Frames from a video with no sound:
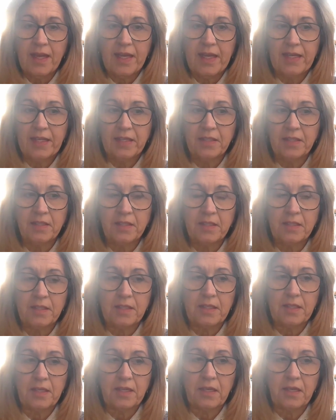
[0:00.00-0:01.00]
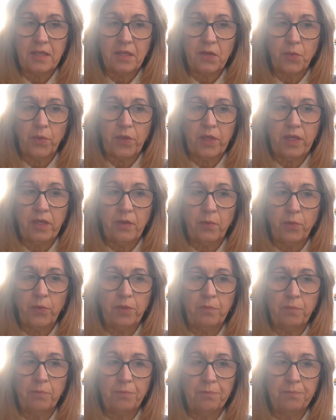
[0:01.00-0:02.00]
and uh, we
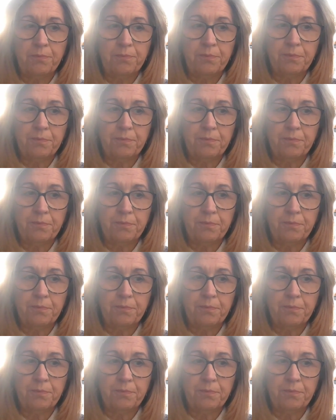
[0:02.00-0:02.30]
would